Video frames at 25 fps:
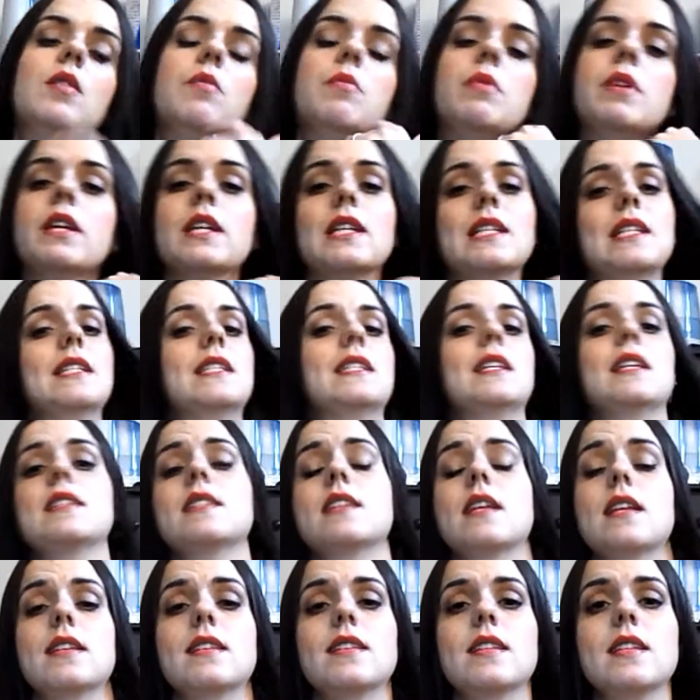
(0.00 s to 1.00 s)
Because as I
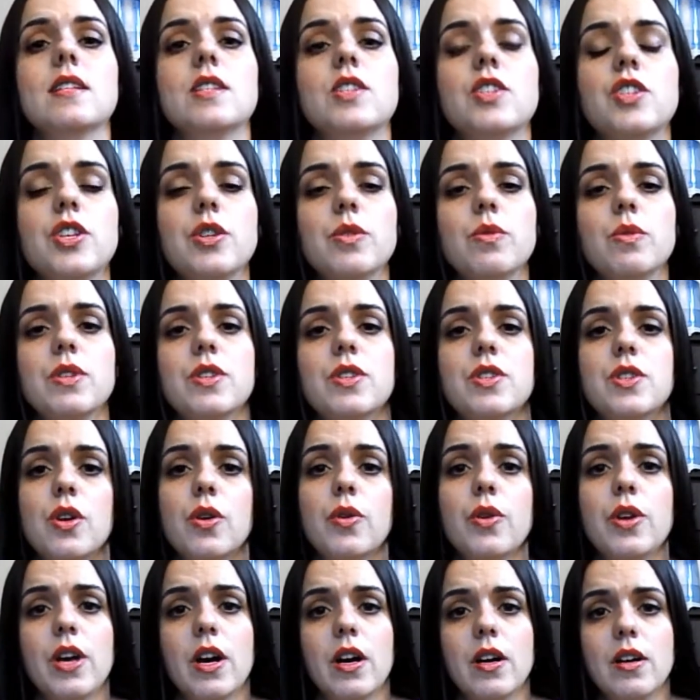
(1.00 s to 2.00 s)
said, since she was
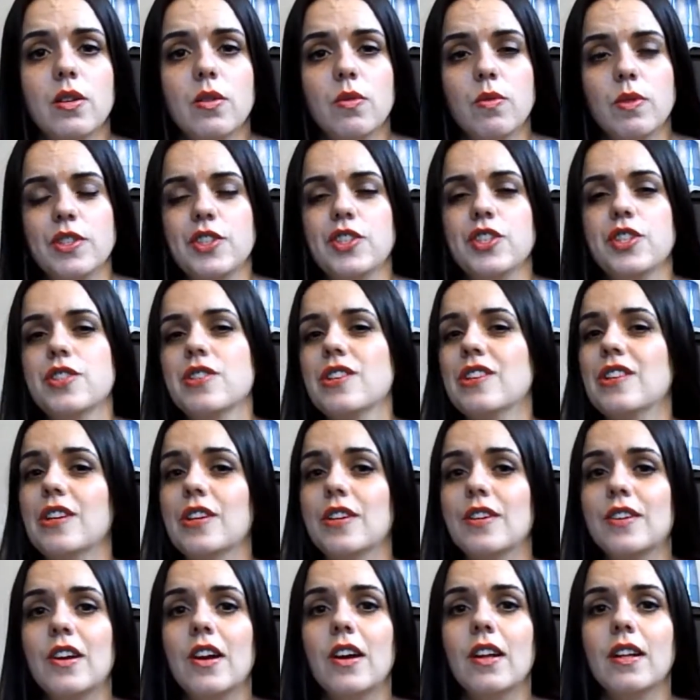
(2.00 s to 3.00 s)
so young when she
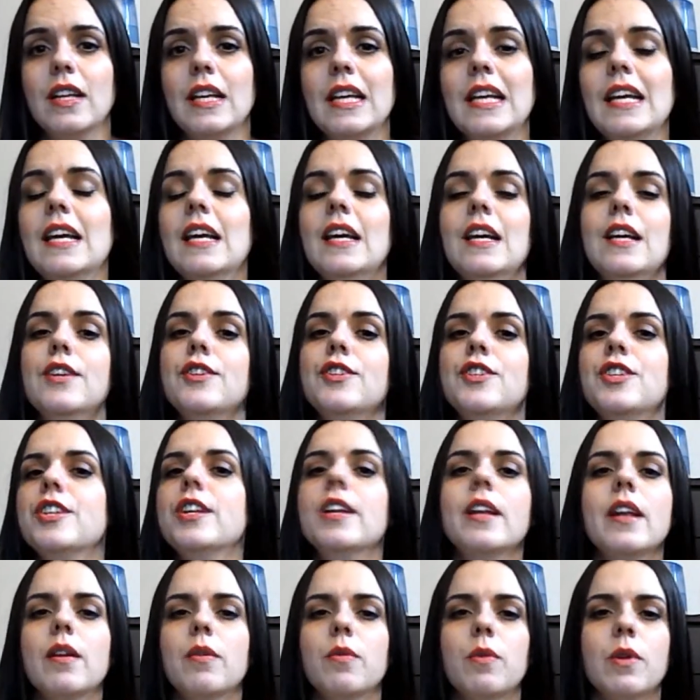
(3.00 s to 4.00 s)
started crawling, she
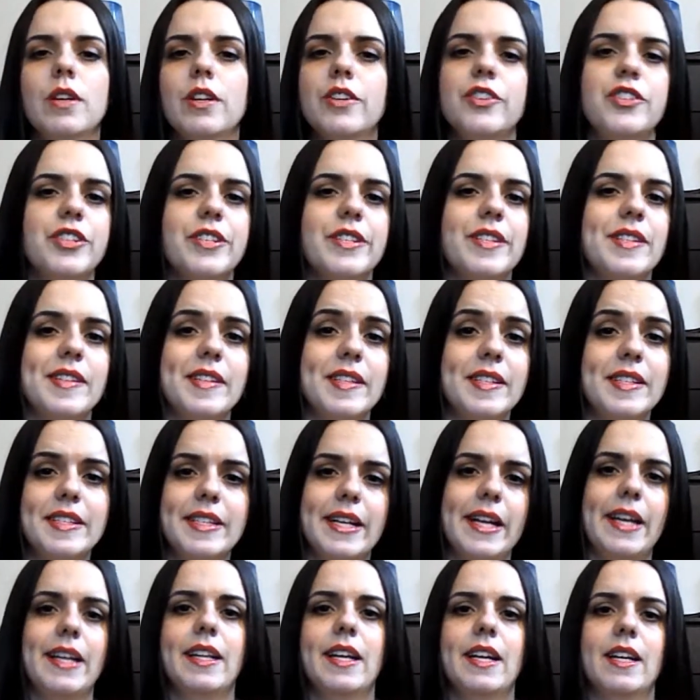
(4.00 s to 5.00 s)
didn't want to just
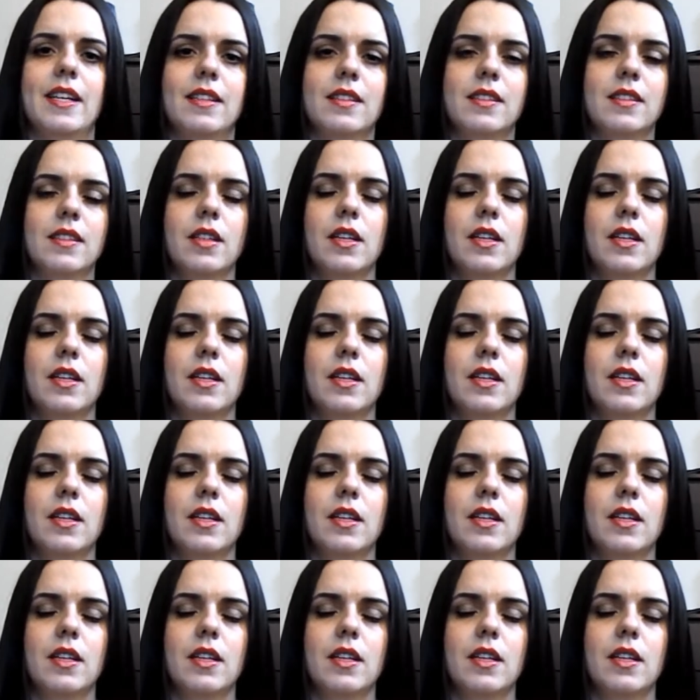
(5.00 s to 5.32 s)
stay there.